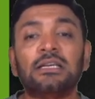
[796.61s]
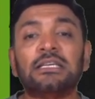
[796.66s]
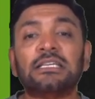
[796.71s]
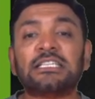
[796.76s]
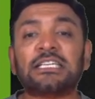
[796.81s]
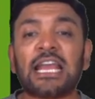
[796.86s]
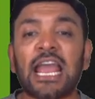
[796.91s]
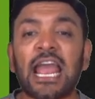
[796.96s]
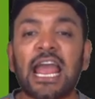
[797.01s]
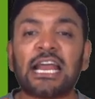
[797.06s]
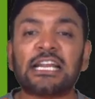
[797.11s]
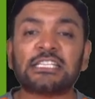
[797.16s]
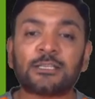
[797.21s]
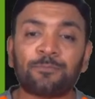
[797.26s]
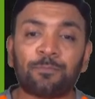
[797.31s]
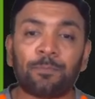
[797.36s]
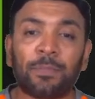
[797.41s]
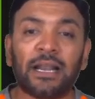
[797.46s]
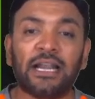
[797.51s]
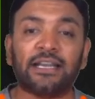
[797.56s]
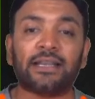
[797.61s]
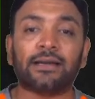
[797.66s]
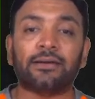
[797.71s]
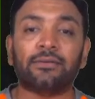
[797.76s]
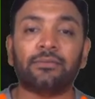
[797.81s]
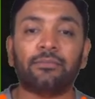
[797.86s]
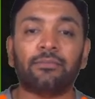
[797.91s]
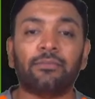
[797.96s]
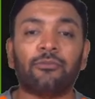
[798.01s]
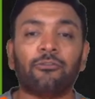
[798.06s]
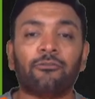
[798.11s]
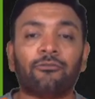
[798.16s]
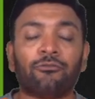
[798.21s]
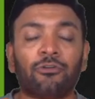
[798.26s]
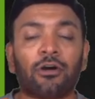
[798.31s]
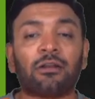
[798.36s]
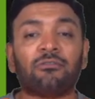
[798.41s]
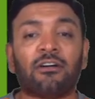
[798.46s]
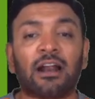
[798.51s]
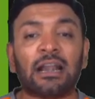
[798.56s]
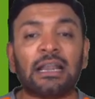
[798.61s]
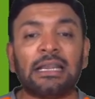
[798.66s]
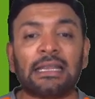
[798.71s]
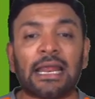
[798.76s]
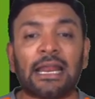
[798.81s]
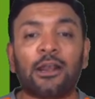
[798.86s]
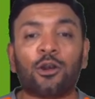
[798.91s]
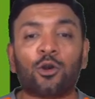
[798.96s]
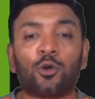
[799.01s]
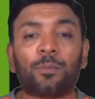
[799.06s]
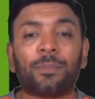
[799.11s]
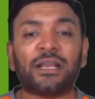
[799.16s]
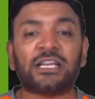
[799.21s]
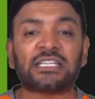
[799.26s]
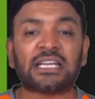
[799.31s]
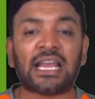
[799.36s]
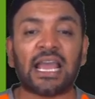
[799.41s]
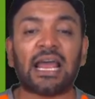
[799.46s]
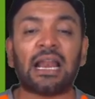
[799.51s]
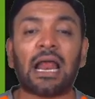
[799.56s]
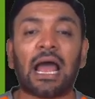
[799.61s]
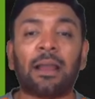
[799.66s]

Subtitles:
Share split. For one 10 rupee share,